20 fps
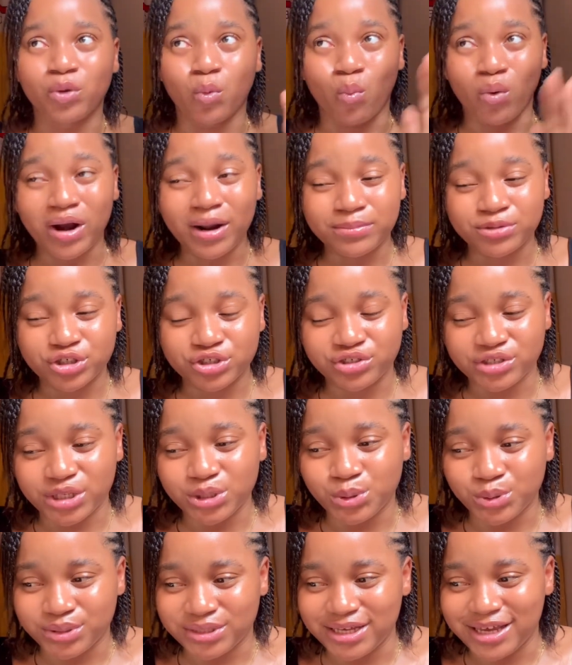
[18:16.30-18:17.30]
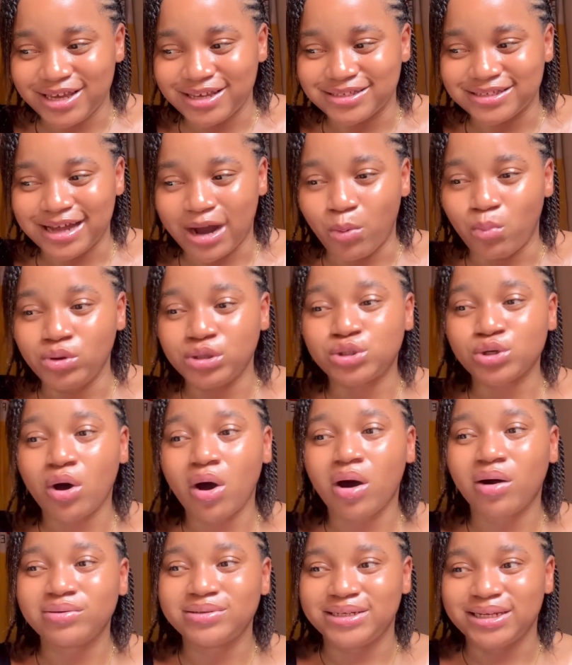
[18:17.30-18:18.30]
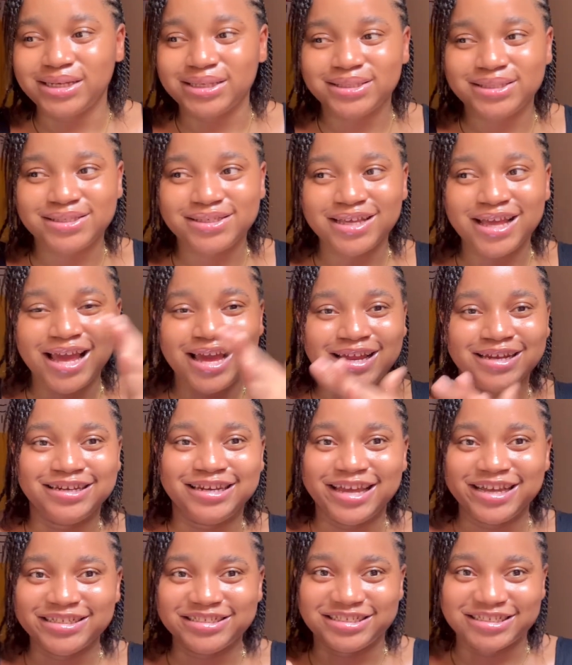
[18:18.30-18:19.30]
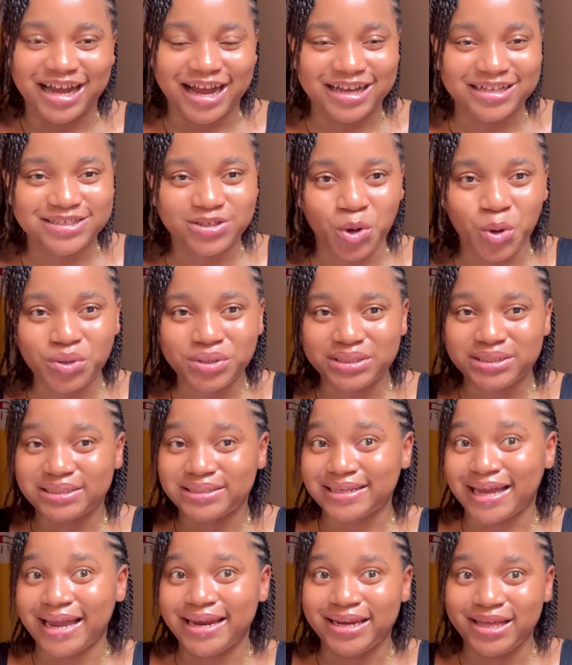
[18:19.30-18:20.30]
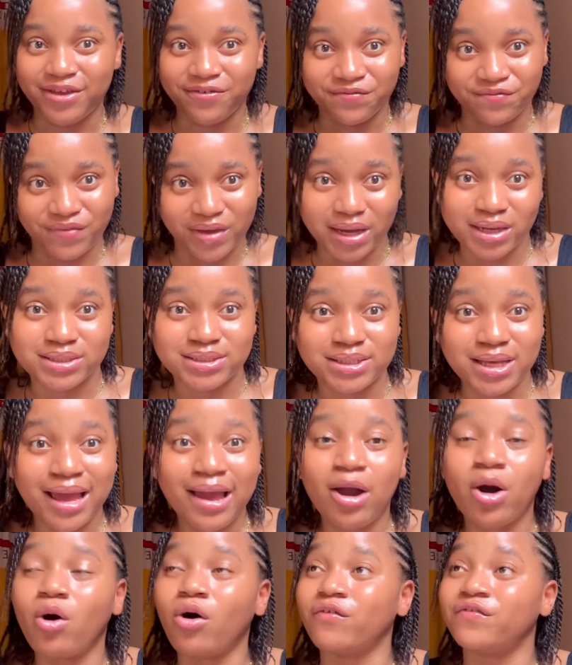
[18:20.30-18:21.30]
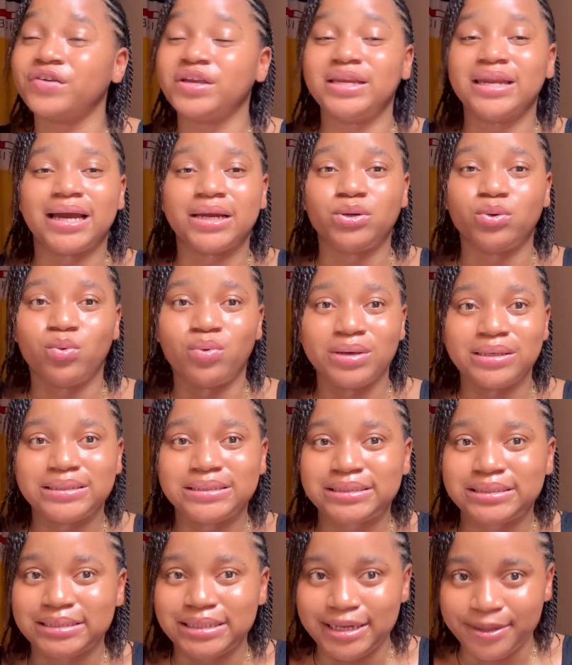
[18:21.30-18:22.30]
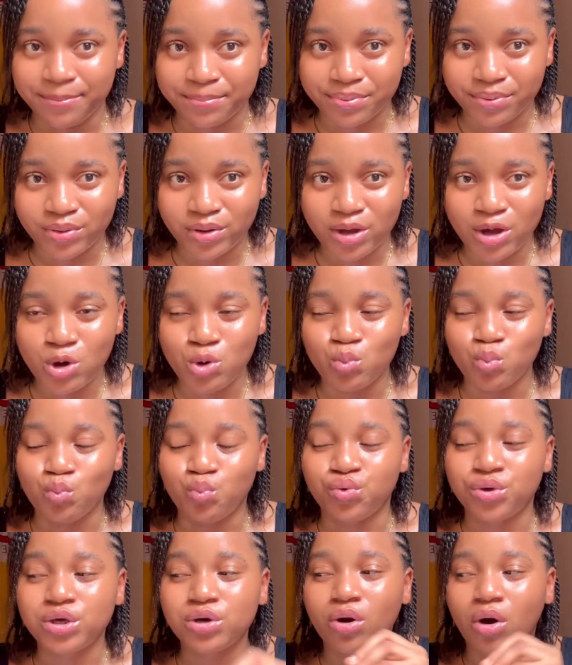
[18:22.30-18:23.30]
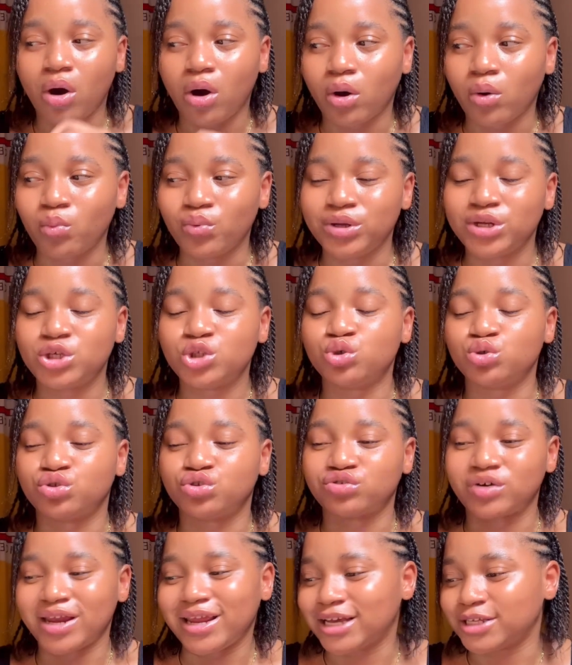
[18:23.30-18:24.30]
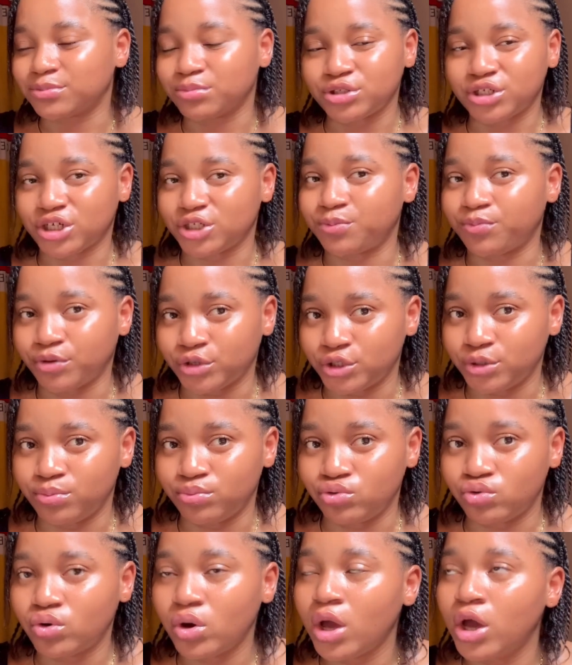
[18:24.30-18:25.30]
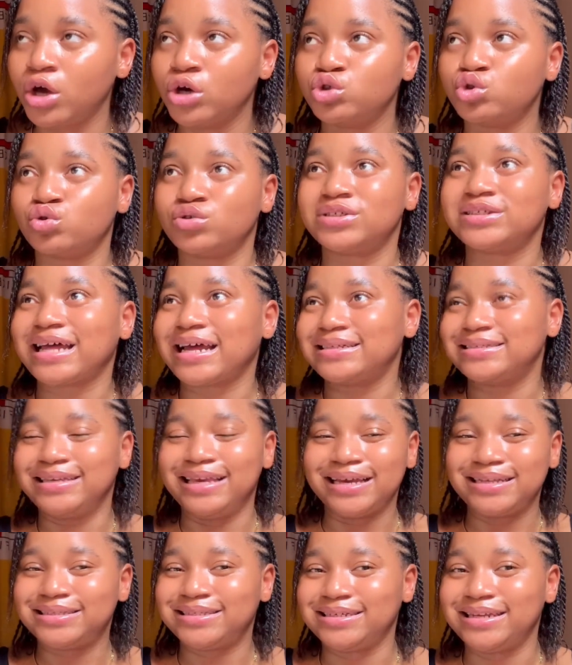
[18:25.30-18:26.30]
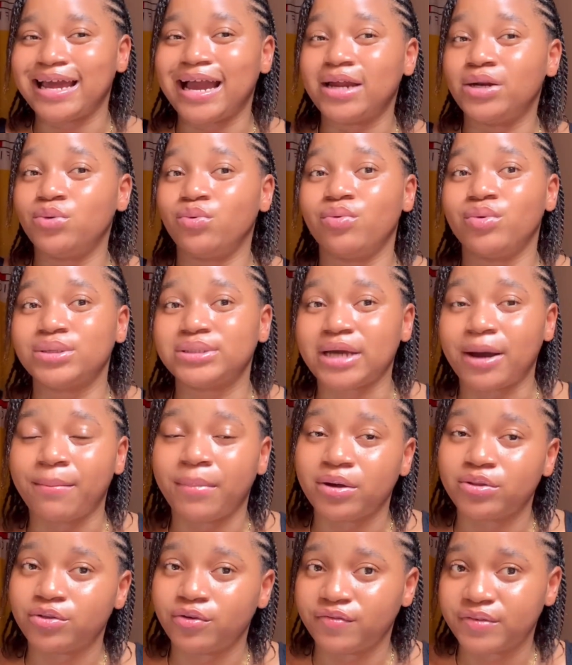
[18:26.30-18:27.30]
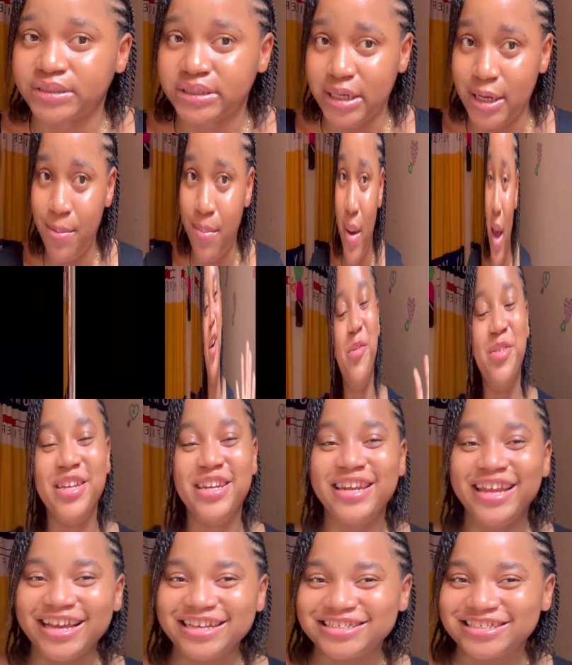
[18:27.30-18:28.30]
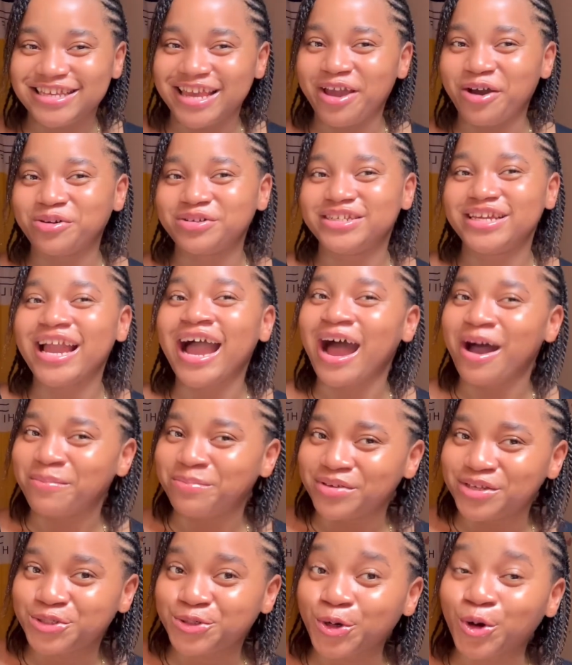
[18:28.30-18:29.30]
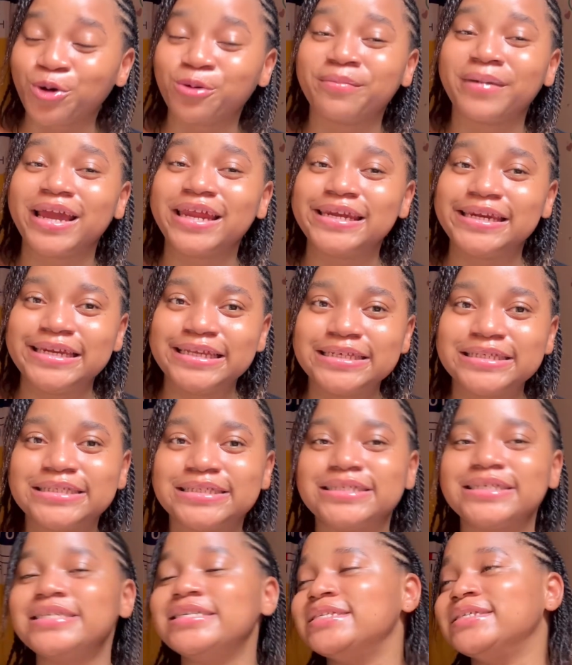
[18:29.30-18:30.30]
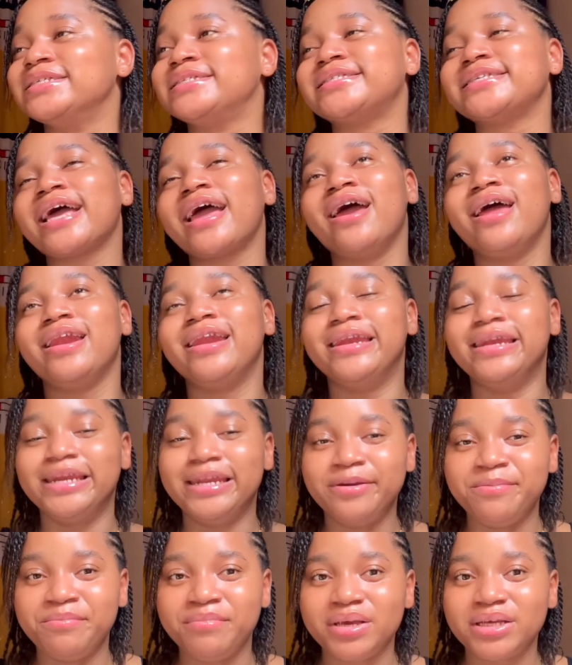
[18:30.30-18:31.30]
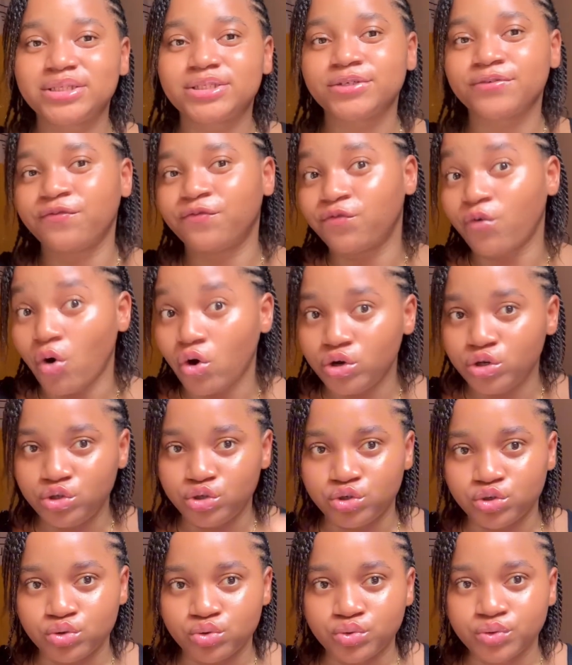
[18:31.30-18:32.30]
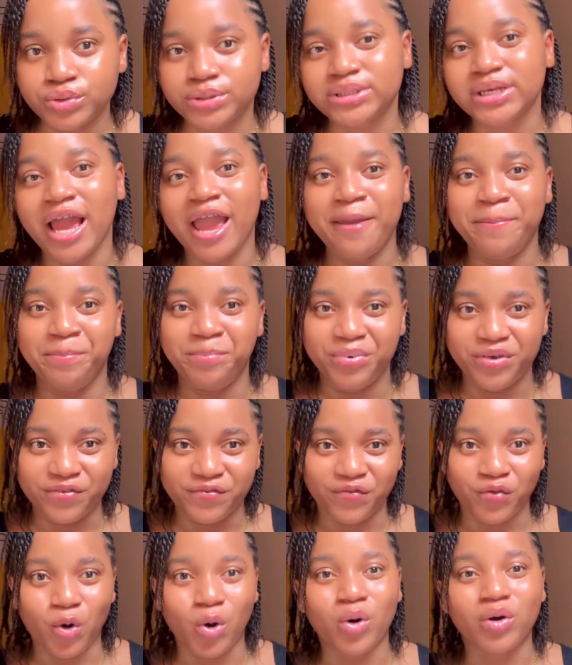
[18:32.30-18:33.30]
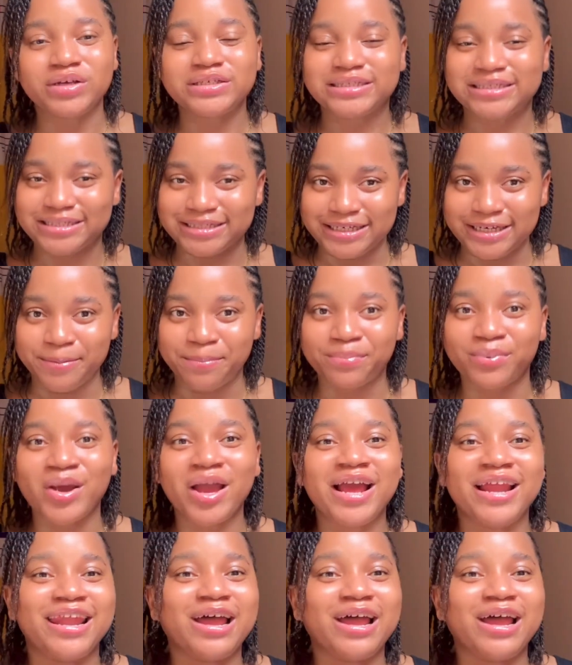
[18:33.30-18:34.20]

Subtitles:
what I'm just trying to say is that with all these dangers, all these side effects of inadequate sleep, we need to try as much as possible to start getting adequate amount of sleep. Now, the next healthy habit on my list is limit phone use before sleep.